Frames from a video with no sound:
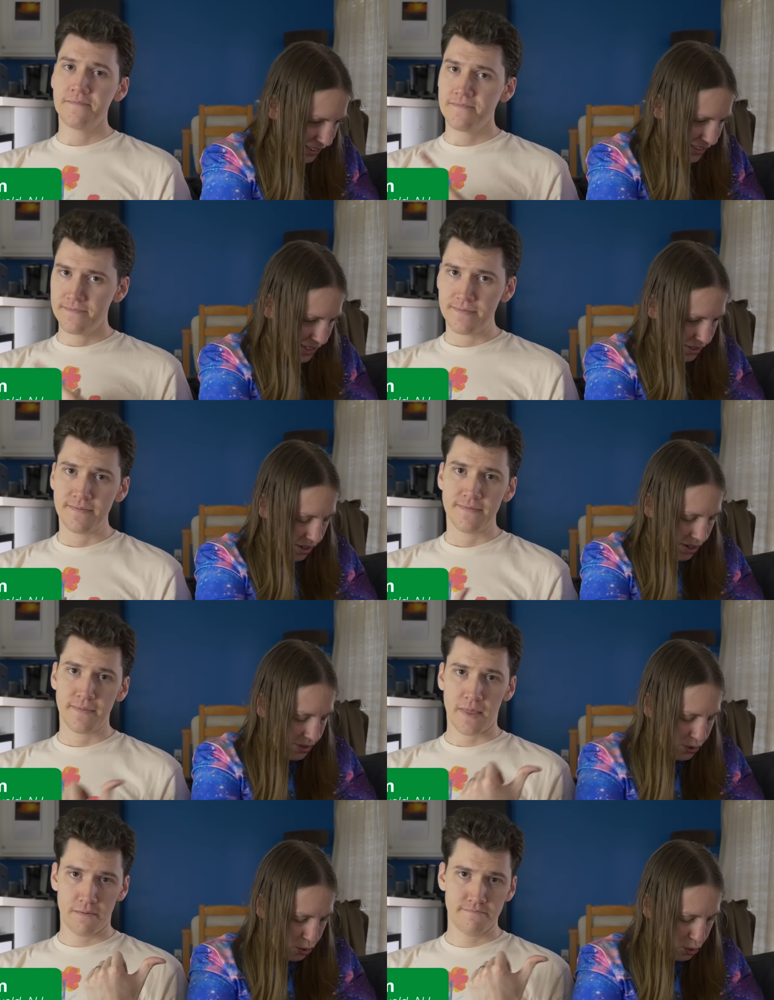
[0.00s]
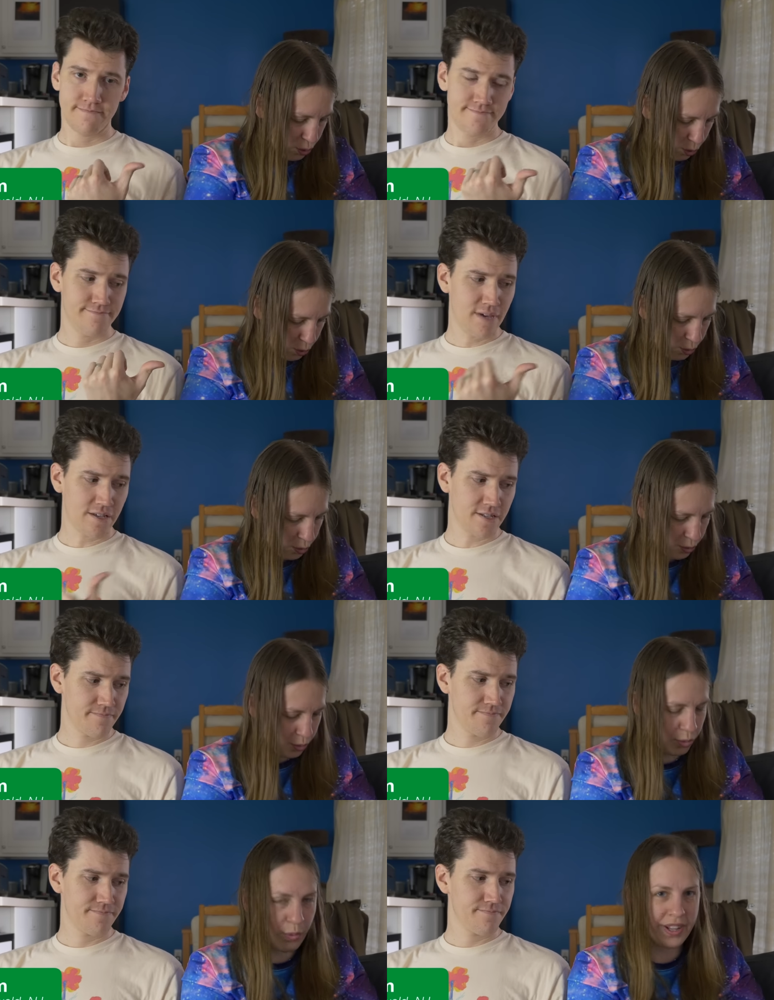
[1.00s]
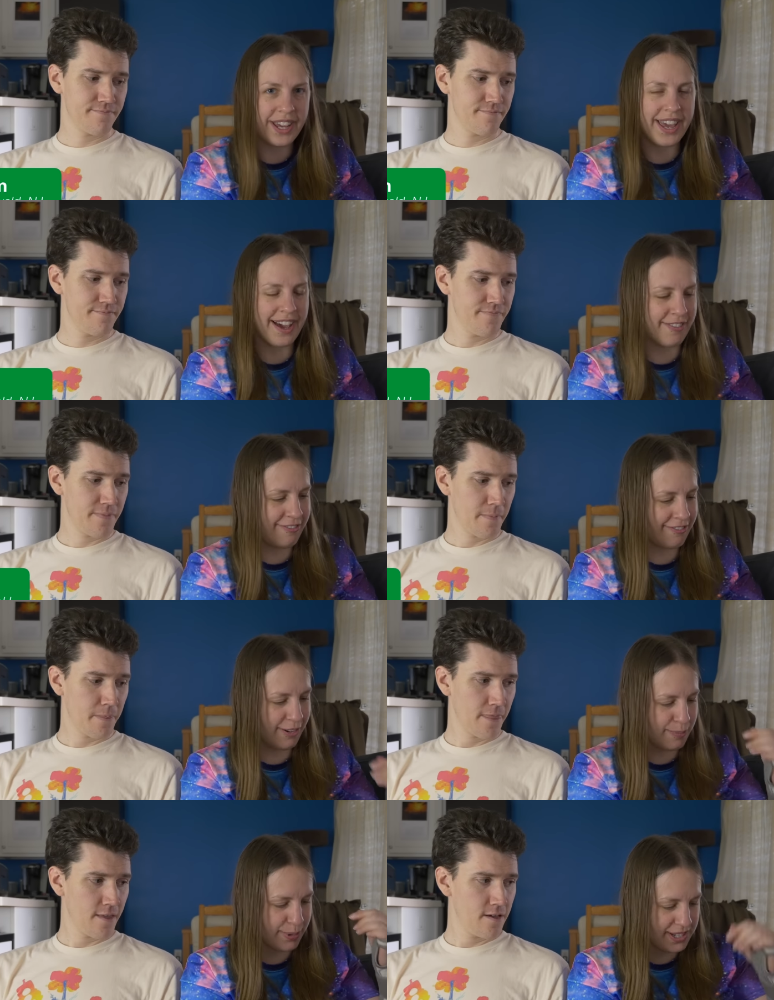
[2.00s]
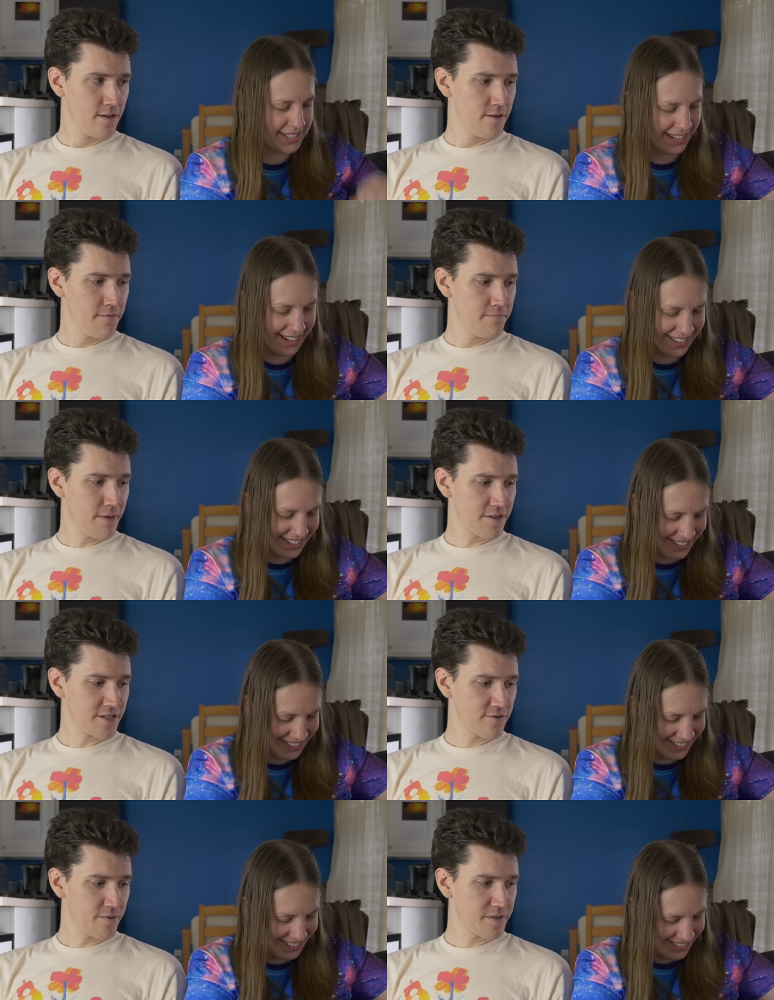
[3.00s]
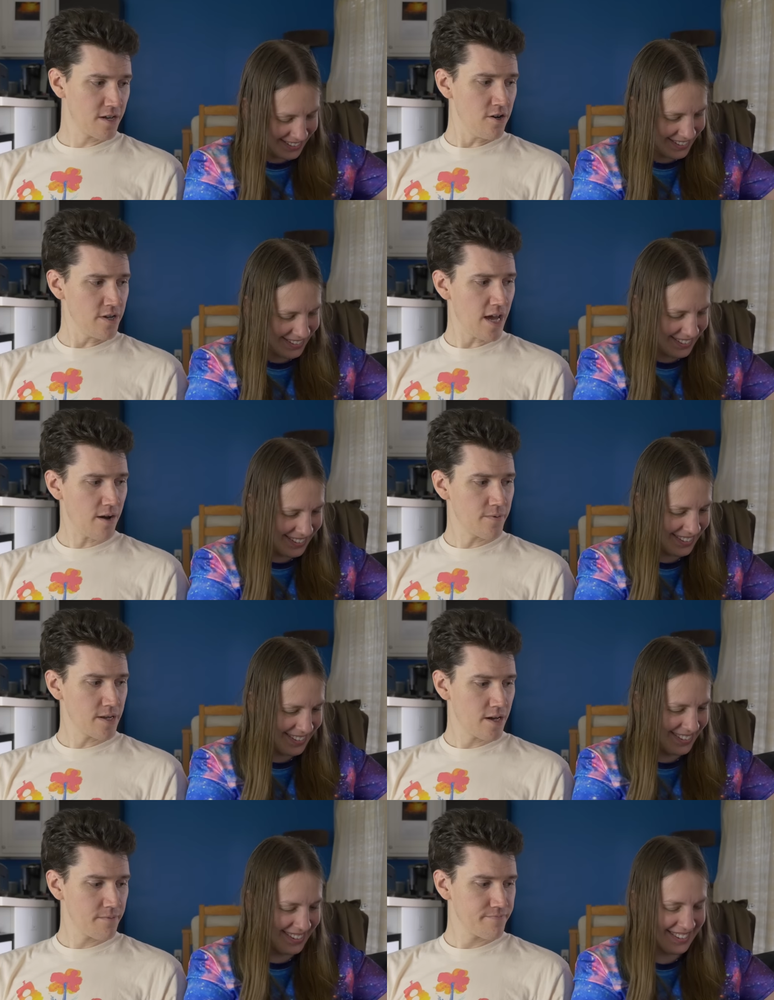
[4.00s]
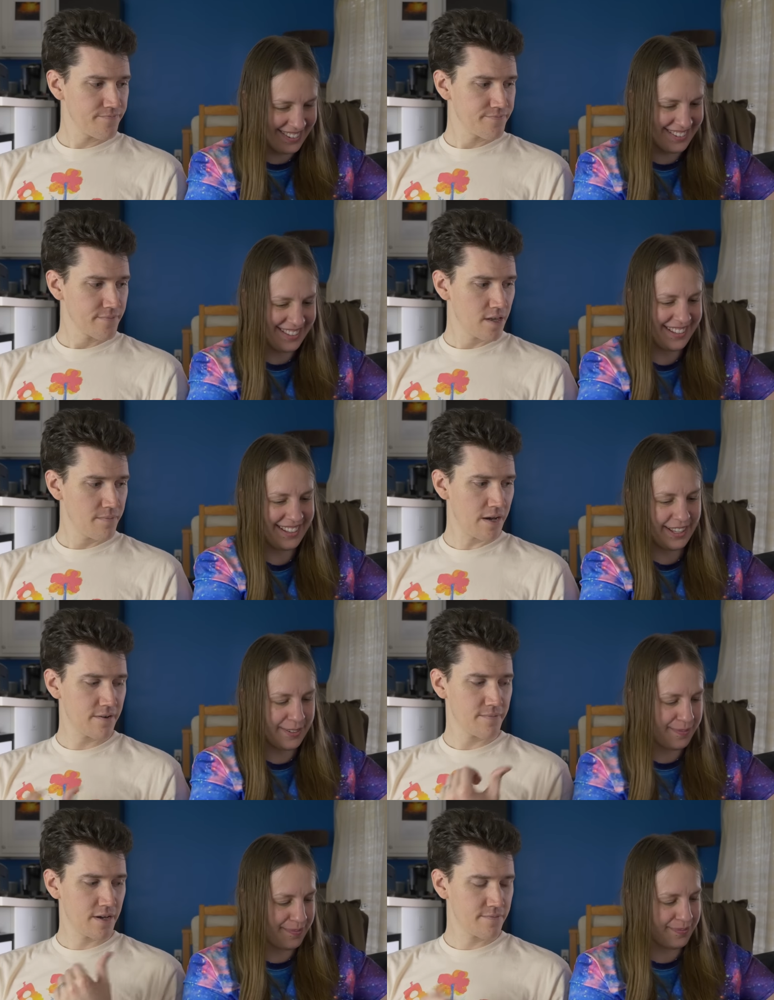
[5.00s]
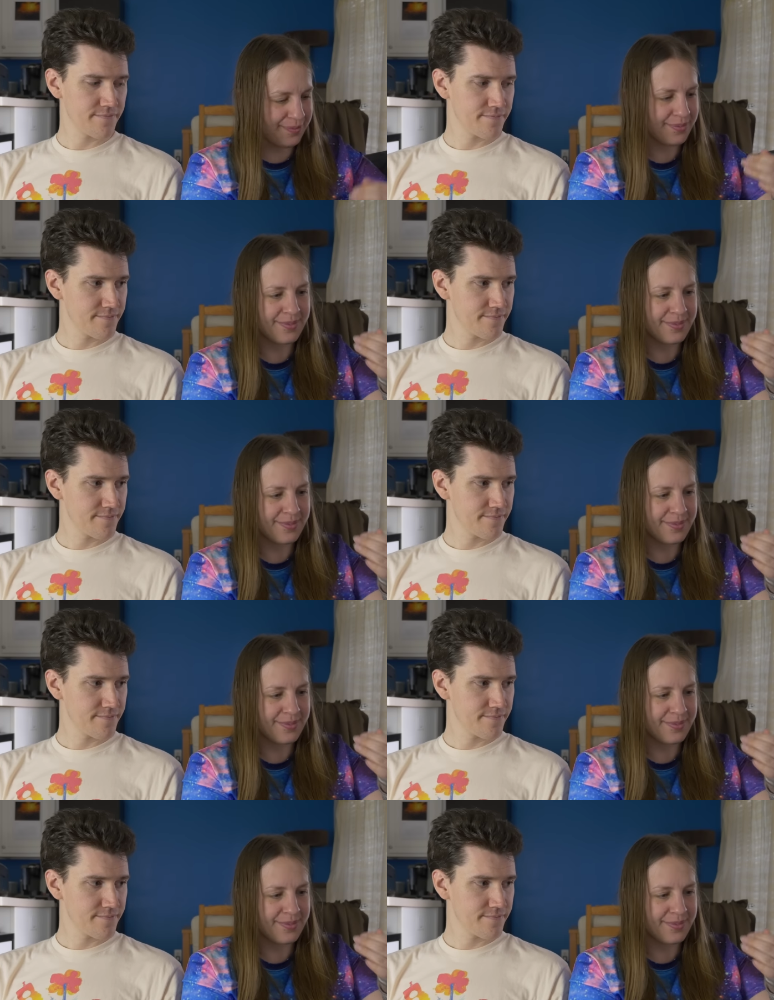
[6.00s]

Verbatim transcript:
Speaker 1: This is
Speaker 2: hard to do. Mouse. When I have a brace on.
Speaker 1: Mouse still opening. Oh yeah, we um, Mal, Mal.